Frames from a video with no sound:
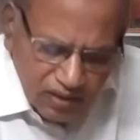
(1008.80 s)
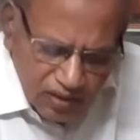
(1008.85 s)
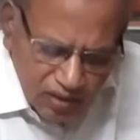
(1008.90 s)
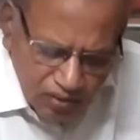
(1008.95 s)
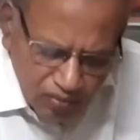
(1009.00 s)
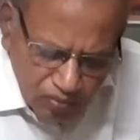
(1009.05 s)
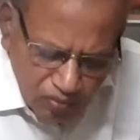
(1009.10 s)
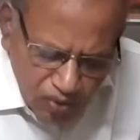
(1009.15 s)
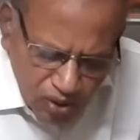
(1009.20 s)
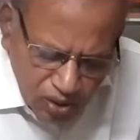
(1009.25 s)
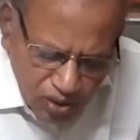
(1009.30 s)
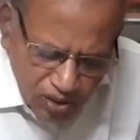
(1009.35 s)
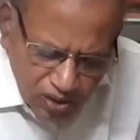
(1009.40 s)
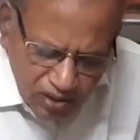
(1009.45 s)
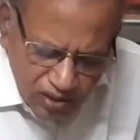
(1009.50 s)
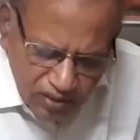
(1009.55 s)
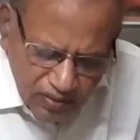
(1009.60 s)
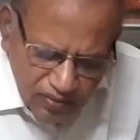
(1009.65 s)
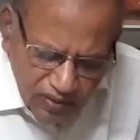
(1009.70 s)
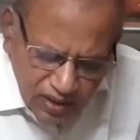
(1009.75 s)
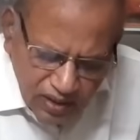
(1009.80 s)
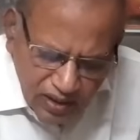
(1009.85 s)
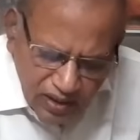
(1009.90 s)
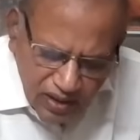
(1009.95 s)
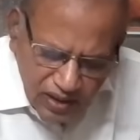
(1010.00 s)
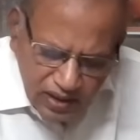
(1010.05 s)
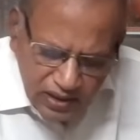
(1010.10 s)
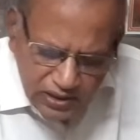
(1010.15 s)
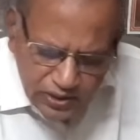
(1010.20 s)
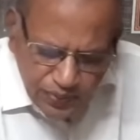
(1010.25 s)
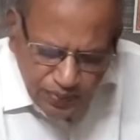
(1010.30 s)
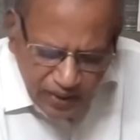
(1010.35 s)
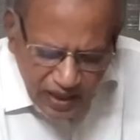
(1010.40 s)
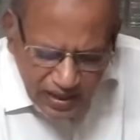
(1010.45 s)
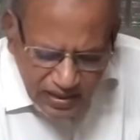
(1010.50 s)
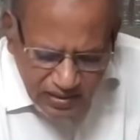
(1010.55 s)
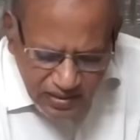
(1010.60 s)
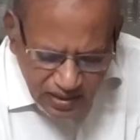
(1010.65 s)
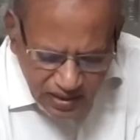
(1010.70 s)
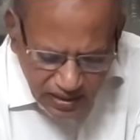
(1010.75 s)
book is
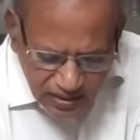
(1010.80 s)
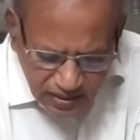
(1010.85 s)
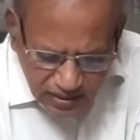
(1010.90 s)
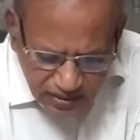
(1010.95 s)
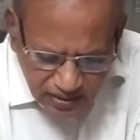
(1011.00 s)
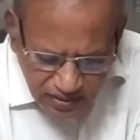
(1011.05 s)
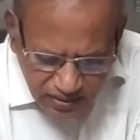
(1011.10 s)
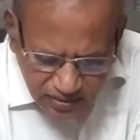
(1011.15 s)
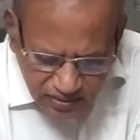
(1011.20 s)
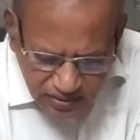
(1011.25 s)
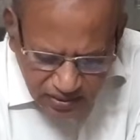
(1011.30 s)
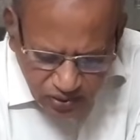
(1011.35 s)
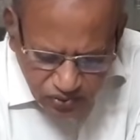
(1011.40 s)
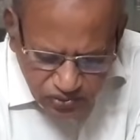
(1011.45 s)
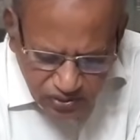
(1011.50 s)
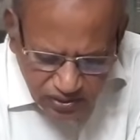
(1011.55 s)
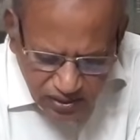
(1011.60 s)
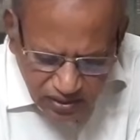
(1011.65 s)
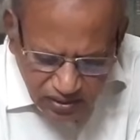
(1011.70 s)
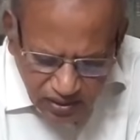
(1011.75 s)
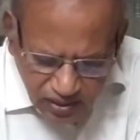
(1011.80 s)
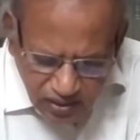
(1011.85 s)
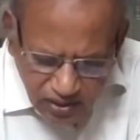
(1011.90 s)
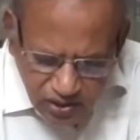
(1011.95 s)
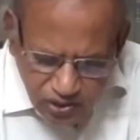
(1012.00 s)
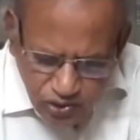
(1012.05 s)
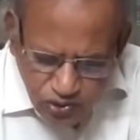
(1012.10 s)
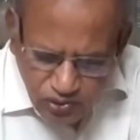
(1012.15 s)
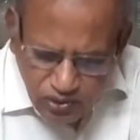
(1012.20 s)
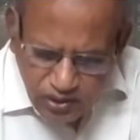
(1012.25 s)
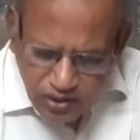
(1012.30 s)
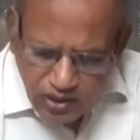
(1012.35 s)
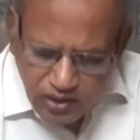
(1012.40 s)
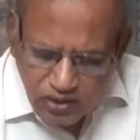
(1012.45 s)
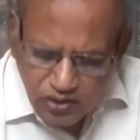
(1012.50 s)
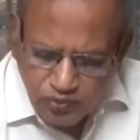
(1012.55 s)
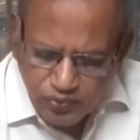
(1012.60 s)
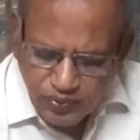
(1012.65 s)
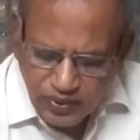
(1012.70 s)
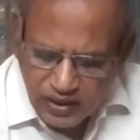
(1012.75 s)
priced at 1,200
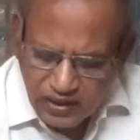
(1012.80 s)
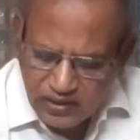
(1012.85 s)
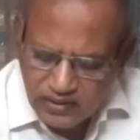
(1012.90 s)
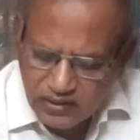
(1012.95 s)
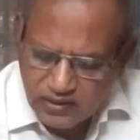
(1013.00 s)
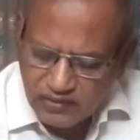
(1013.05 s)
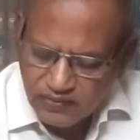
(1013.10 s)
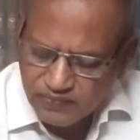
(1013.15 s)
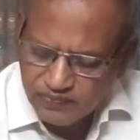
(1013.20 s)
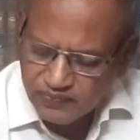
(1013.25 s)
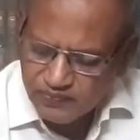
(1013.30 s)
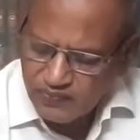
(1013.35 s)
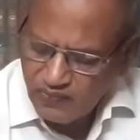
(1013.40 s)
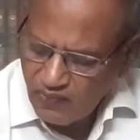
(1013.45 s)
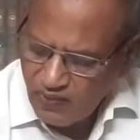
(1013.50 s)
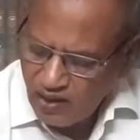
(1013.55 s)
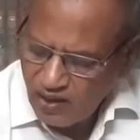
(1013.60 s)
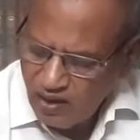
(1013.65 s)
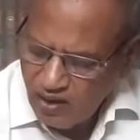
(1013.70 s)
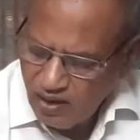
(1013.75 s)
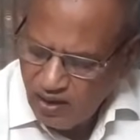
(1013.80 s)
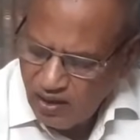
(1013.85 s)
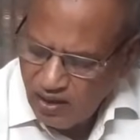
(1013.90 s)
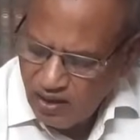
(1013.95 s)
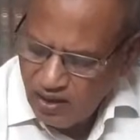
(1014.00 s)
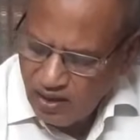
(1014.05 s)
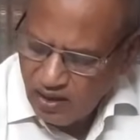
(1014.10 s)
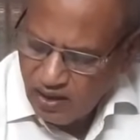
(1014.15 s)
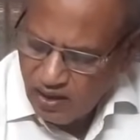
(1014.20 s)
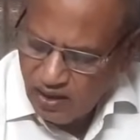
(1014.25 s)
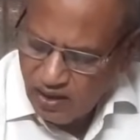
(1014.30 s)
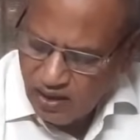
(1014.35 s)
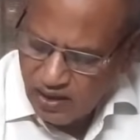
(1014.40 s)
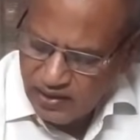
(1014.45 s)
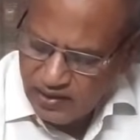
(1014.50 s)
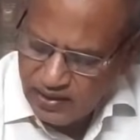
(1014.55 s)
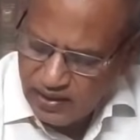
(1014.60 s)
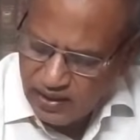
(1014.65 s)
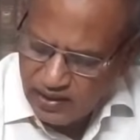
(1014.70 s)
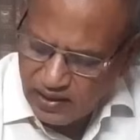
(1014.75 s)
rupees
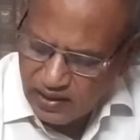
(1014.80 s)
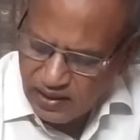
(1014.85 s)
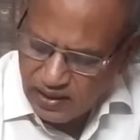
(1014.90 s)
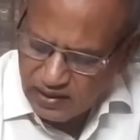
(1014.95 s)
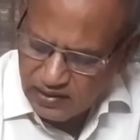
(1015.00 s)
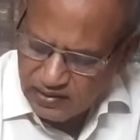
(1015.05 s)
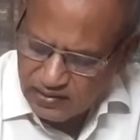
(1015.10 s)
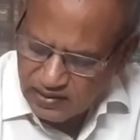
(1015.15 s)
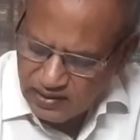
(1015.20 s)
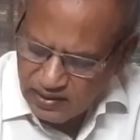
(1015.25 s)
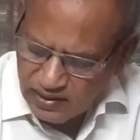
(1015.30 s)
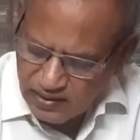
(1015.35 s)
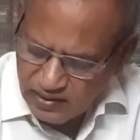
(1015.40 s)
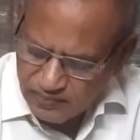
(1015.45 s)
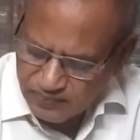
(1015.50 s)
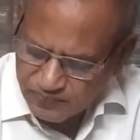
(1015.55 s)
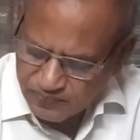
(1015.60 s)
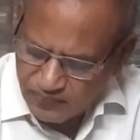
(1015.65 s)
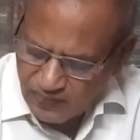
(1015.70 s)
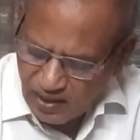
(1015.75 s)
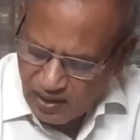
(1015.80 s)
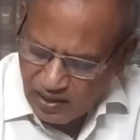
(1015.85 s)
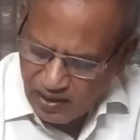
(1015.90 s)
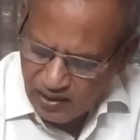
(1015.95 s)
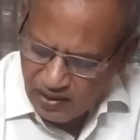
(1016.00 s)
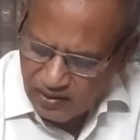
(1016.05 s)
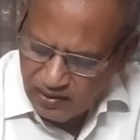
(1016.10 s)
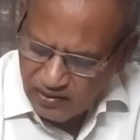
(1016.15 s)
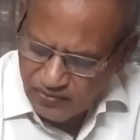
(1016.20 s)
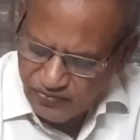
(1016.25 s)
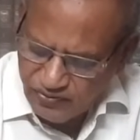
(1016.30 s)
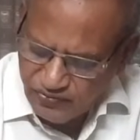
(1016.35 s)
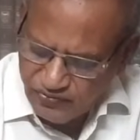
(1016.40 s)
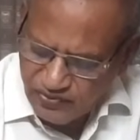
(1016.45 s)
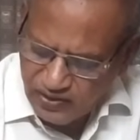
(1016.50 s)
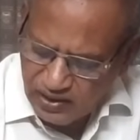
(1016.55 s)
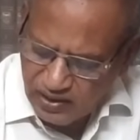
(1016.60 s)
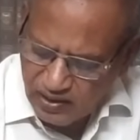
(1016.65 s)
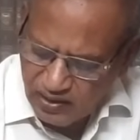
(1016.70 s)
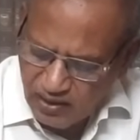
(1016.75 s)
Indian currency and
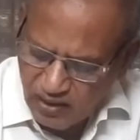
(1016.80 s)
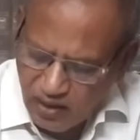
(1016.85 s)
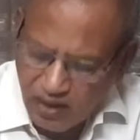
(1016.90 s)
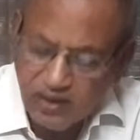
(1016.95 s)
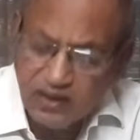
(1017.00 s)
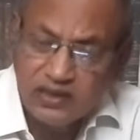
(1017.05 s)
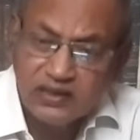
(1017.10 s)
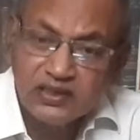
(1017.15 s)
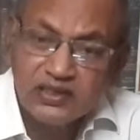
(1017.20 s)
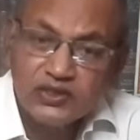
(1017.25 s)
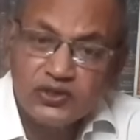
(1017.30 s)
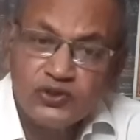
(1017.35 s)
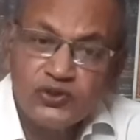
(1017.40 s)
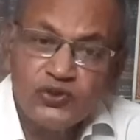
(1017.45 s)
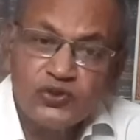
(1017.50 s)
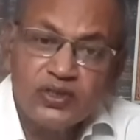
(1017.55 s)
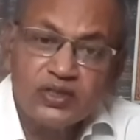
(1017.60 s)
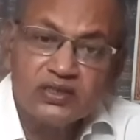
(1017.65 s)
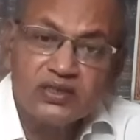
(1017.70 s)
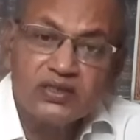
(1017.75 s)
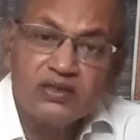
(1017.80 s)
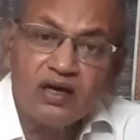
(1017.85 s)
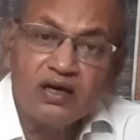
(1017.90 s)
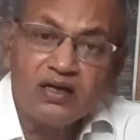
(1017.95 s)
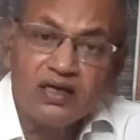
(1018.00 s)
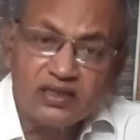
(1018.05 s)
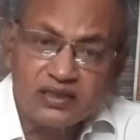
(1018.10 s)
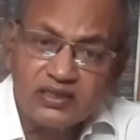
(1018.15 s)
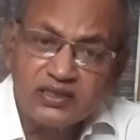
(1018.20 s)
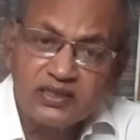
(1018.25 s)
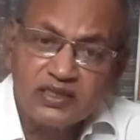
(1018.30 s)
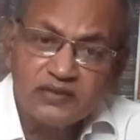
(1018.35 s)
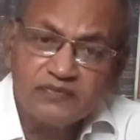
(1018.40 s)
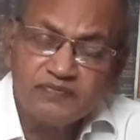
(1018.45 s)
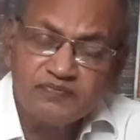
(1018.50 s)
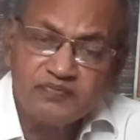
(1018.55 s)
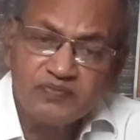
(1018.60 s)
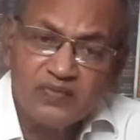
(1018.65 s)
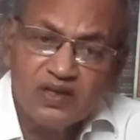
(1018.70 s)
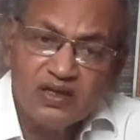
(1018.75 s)
$15 US dollars.
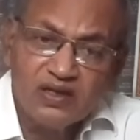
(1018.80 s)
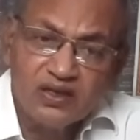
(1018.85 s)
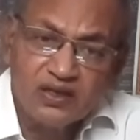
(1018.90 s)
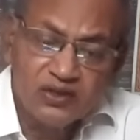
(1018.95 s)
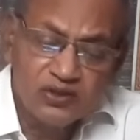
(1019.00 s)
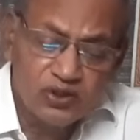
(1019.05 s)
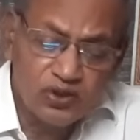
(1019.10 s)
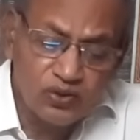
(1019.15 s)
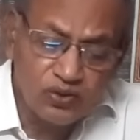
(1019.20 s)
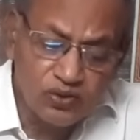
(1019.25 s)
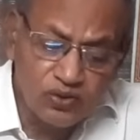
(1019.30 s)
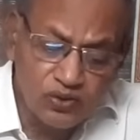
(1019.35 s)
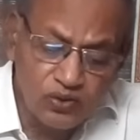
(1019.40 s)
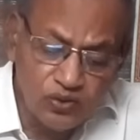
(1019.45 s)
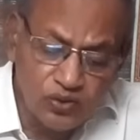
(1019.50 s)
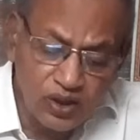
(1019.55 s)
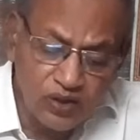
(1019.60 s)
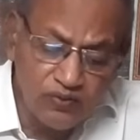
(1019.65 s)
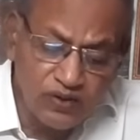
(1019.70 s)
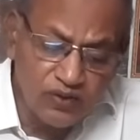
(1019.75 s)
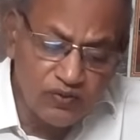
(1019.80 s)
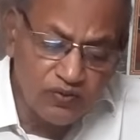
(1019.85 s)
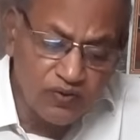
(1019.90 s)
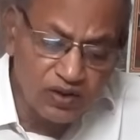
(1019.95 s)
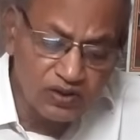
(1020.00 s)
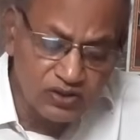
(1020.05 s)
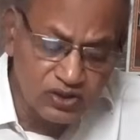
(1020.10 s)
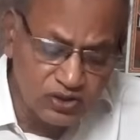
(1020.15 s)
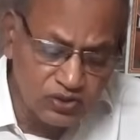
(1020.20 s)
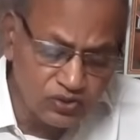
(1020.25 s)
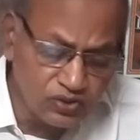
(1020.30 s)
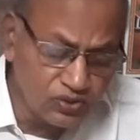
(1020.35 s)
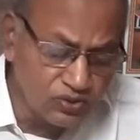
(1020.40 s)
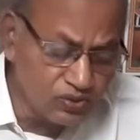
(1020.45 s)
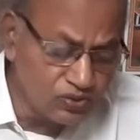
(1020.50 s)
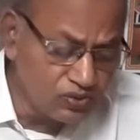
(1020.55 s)
So whoever wants to